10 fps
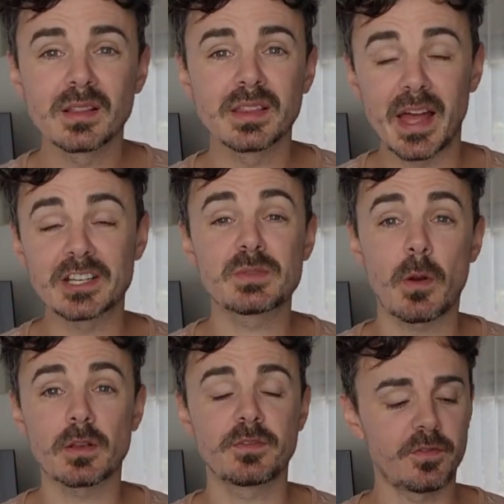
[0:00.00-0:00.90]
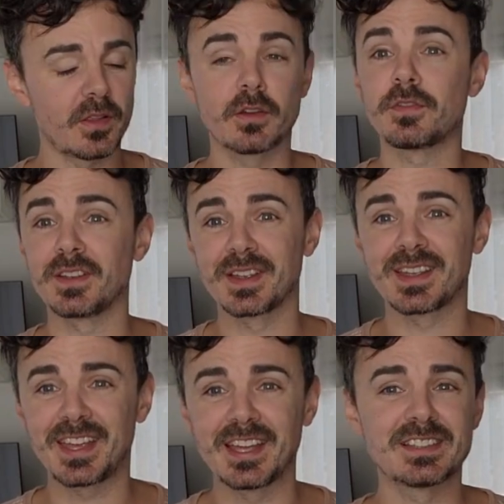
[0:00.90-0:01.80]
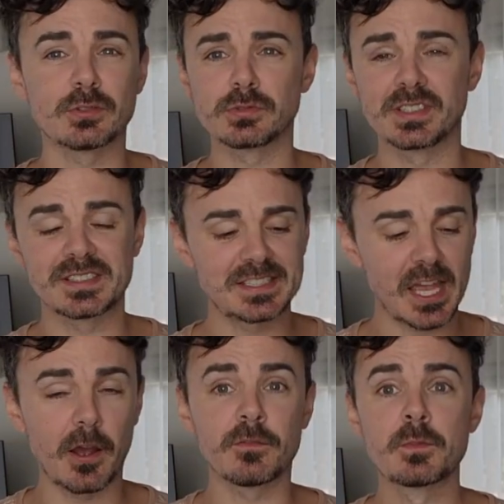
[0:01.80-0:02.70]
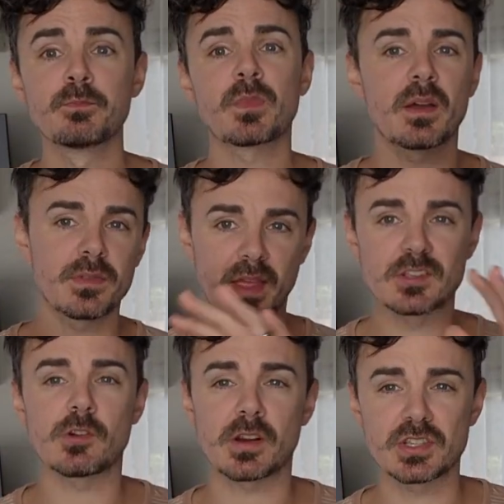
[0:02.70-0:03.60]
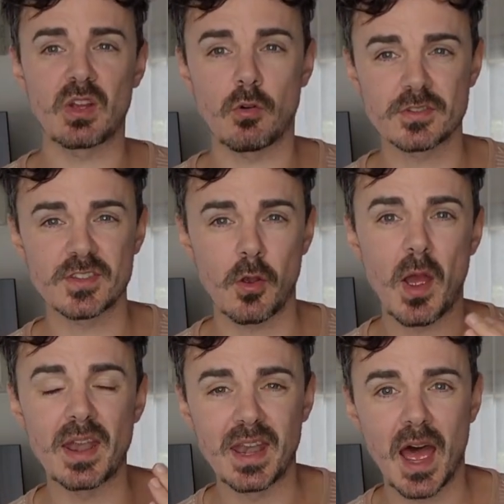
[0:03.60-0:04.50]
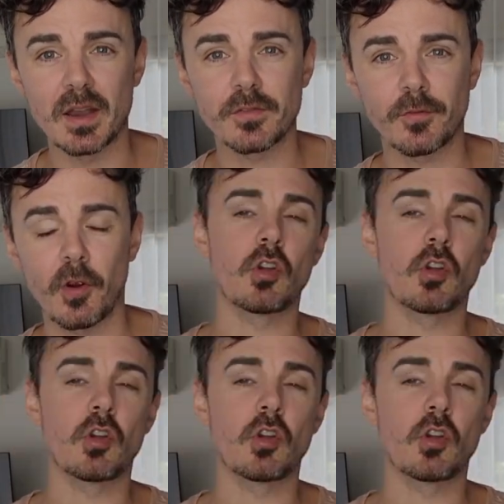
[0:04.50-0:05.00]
lunchbox filler for your kids or yourself, these are actually also nut-free.